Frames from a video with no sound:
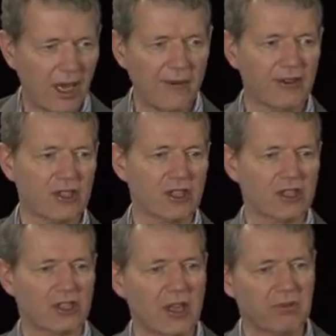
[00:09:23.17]
often it's
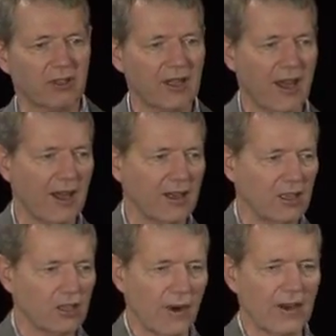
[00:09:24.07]
exceptionally hard
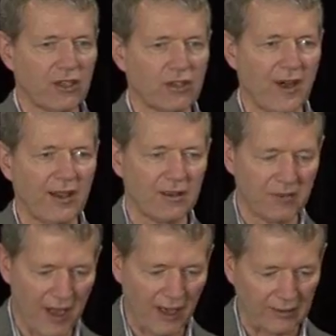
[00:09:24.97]
to actually track them
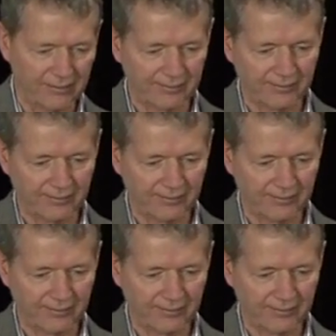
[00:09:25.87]
down.